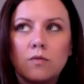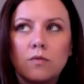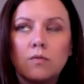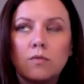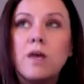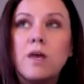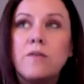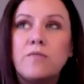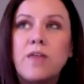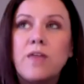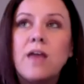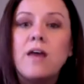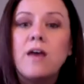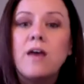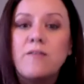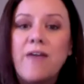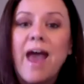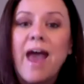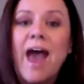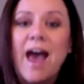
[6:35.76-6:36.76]
if they
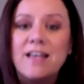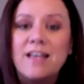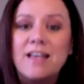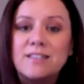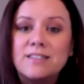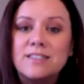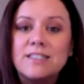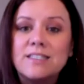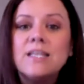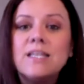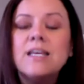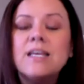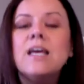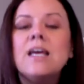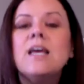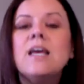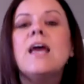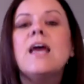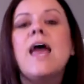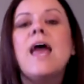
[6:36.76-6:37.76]
have asked,
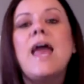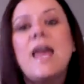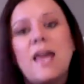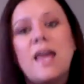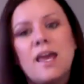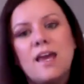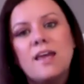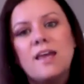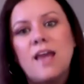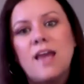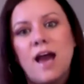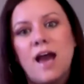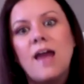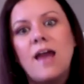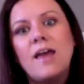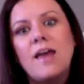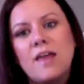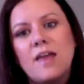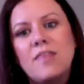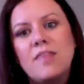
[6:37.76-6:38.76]
hey, yeah,
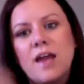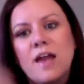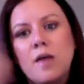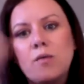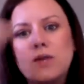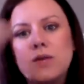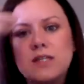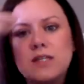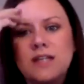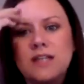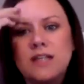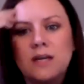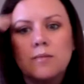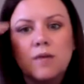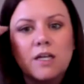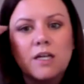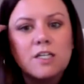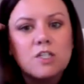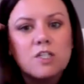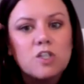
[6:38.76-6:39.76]
I think I want to set up an
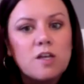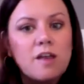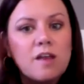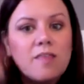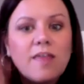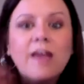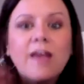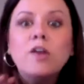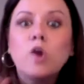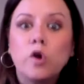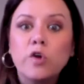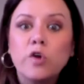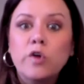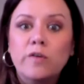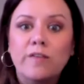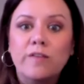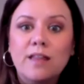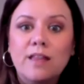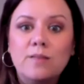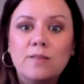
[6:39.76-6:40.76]
audition, they know your
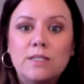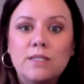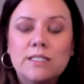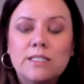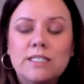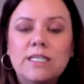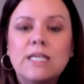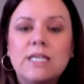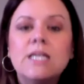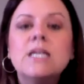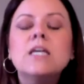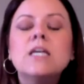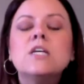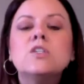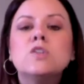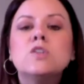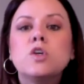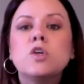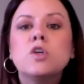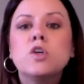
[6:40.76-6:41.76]
availability.
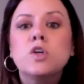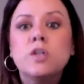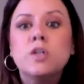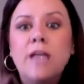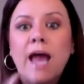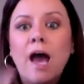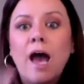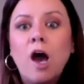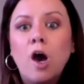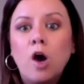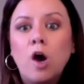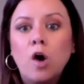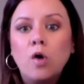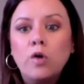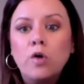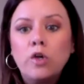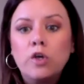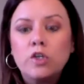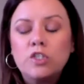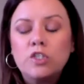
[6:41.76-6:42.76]
So
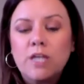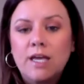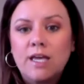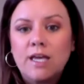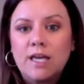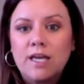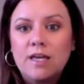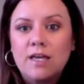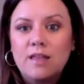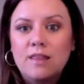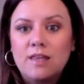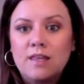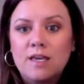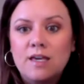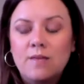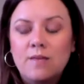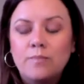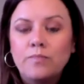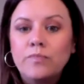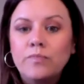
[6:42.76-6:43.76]
you're checking
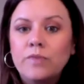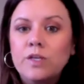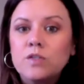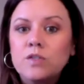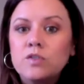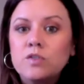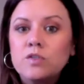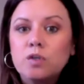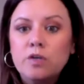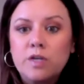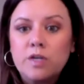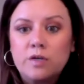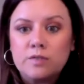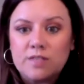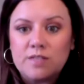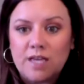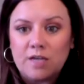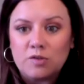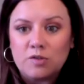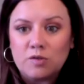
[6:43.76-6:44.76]
the studio
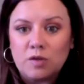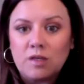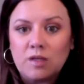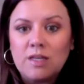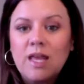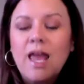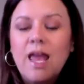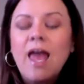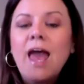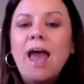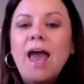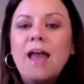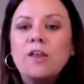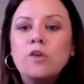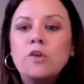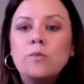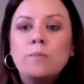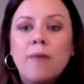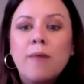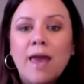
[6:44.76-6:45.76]
schedule. And
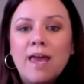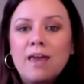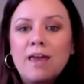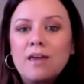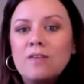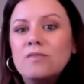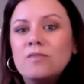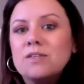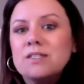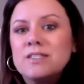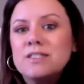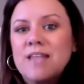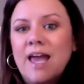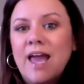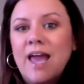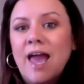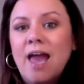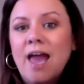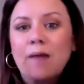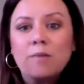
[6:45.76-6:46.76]
you may even say,
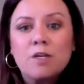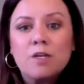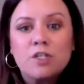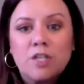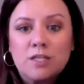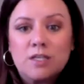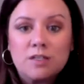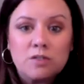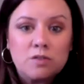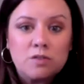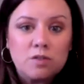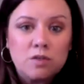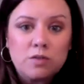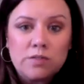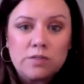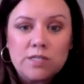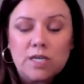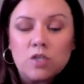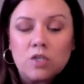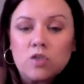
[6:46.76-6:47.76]
hey, I'm going to check the studio
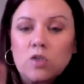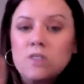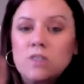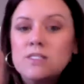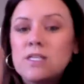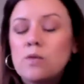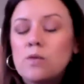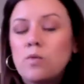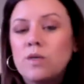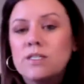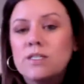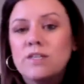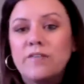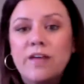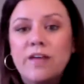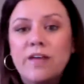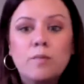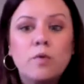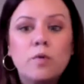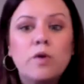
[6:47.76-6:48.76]
schedule, see what's
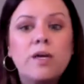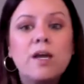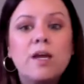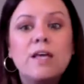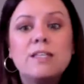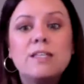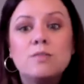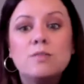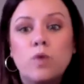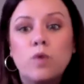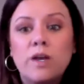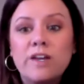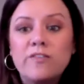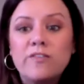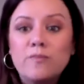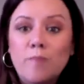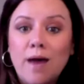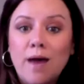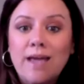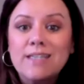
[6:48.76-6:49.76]
available. Is one of
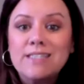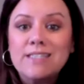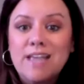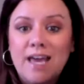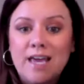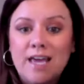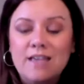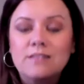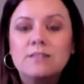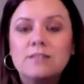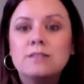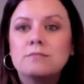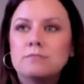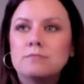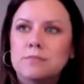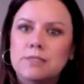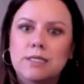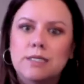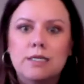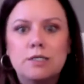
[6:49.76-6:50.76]
my days,
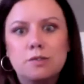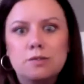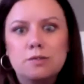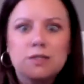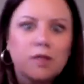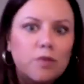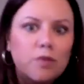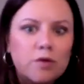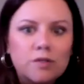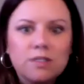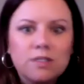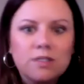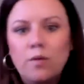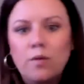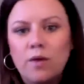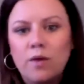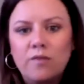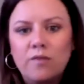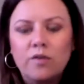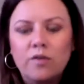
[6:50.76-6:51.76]
Sunday, Tuesday, Thursday,
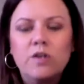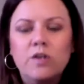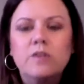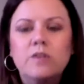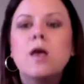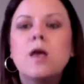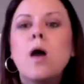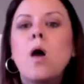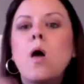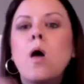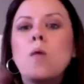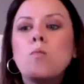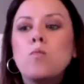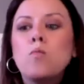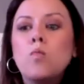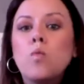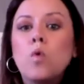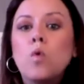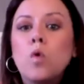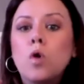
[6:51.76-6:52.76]
whatever you're
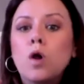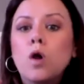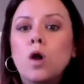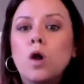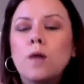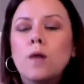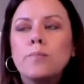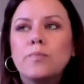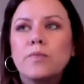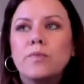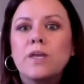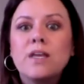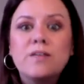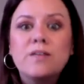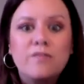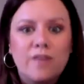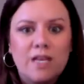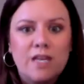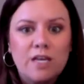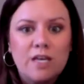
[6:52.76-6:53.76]
more
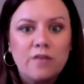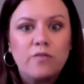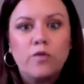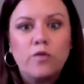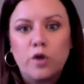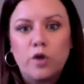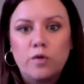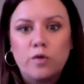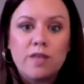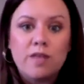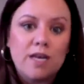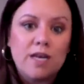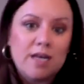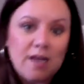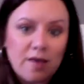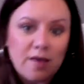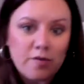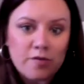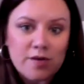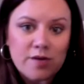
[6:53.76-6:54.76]
convenient for you than
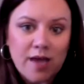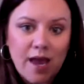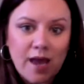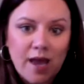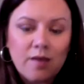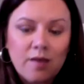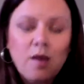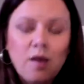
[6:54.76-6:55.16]
another day.